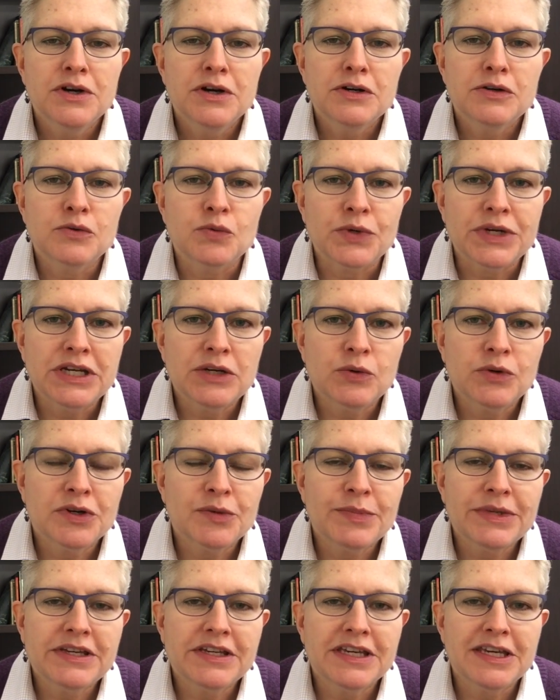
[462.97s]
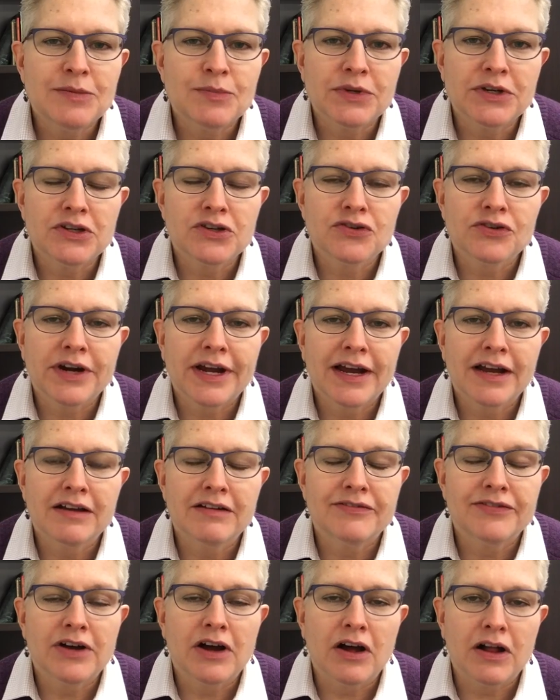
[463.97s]
we will be keeping track
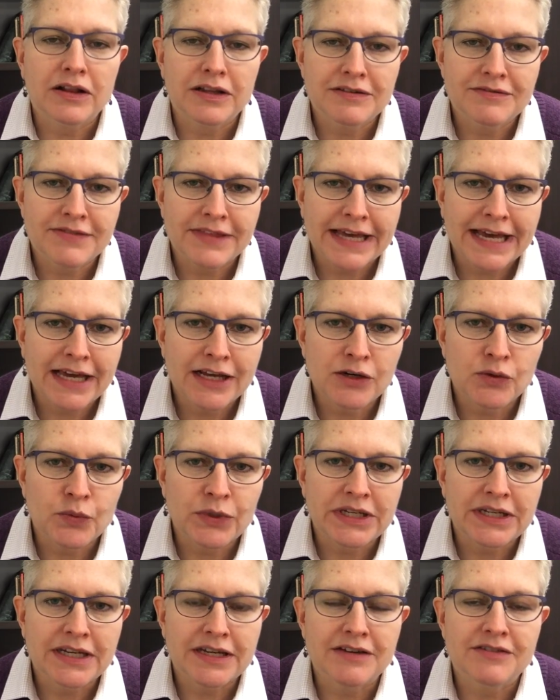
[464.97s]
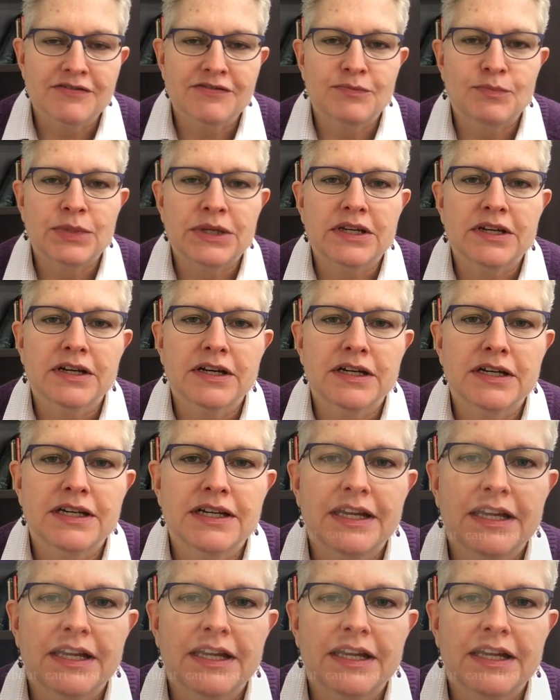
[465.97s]
of all of that. We have begun